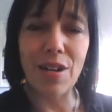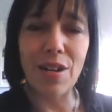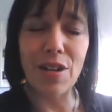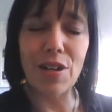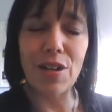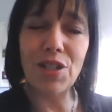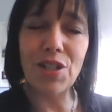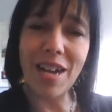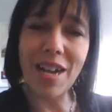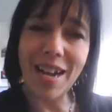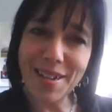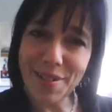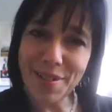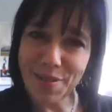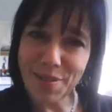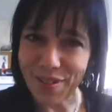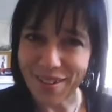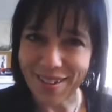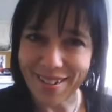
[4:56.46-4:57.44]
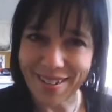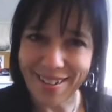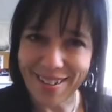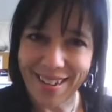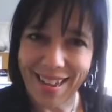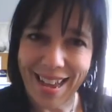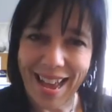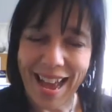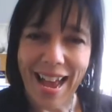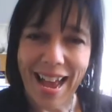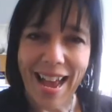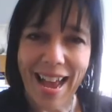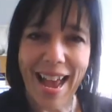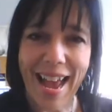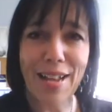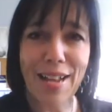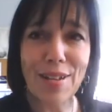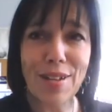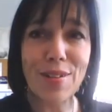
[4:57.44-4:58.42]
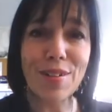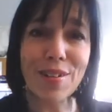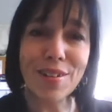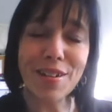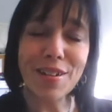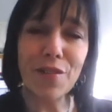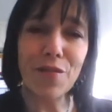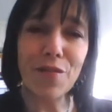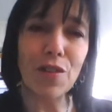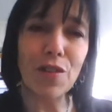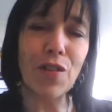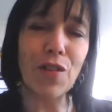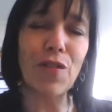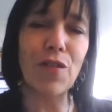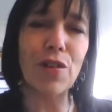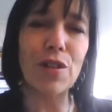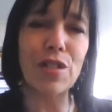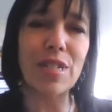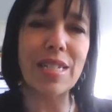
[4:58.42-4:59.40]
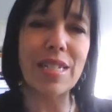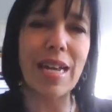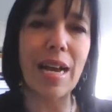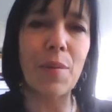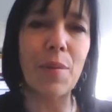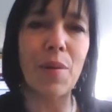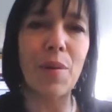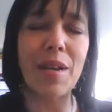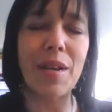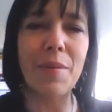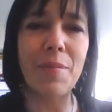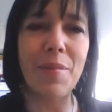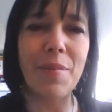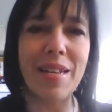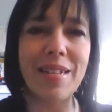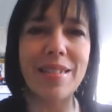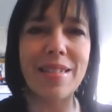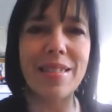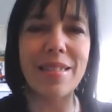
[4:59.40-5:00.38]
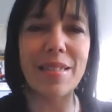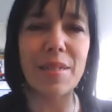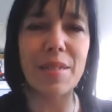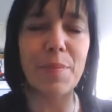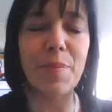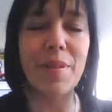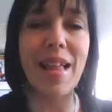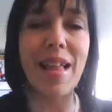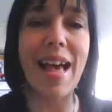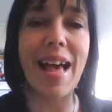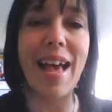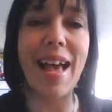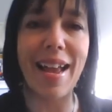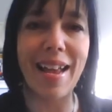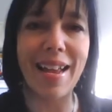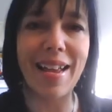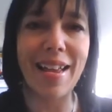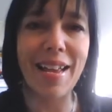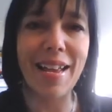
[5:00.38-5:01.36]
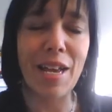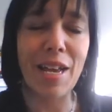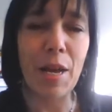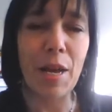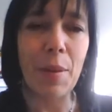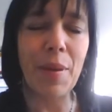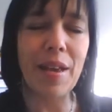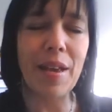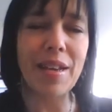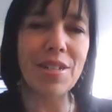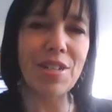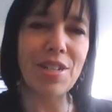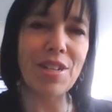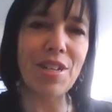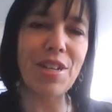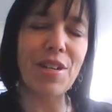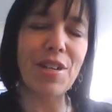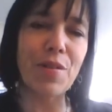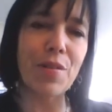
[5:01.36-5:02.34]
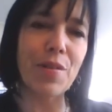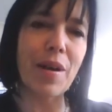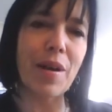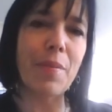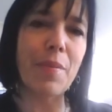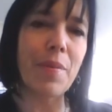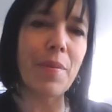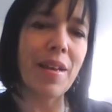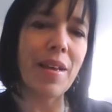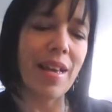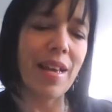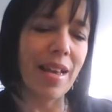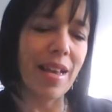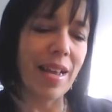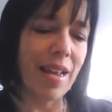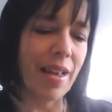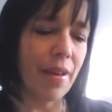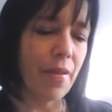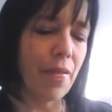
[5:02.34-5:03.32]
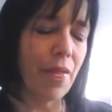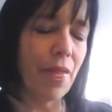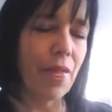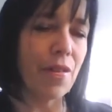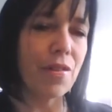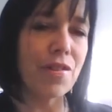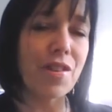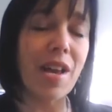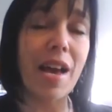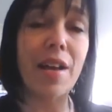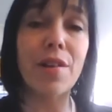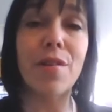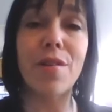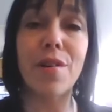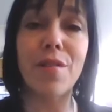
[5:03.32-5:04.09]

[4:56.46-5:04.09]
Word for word: her childhood. and learning for the first time what it means to play, because she grew up in the shadow